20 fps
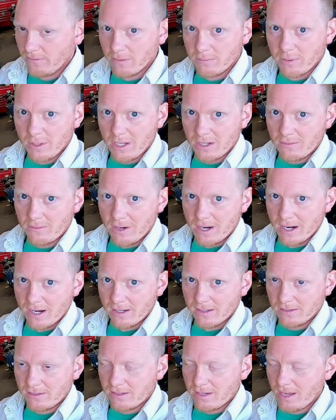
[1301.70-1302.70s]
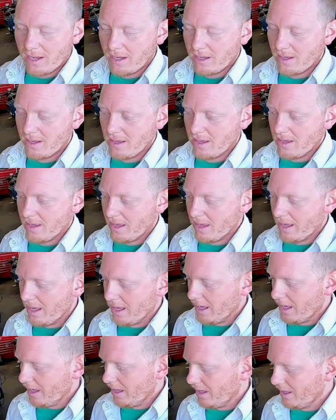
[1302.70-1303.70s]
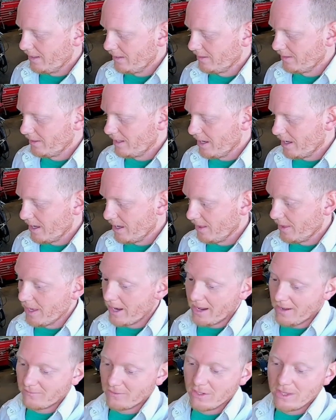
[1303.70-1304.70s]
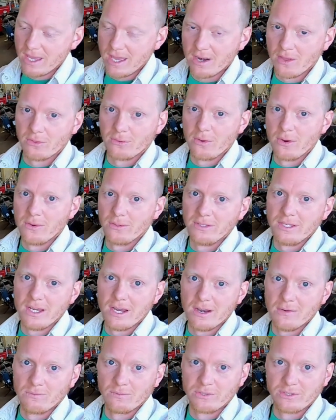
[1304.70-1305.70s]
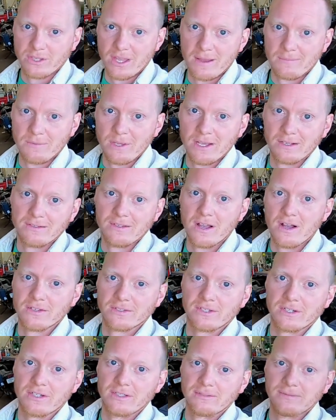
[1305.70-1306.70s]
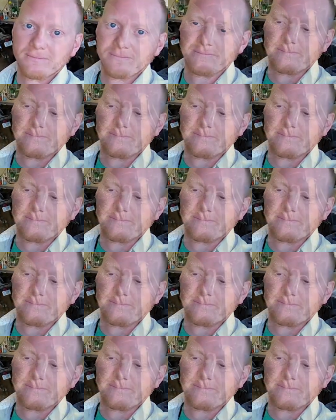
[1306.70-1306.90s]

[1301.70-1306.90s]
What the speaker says: plug wires. And then after that, I'll throw it in the air and we'll slap the exhaust on.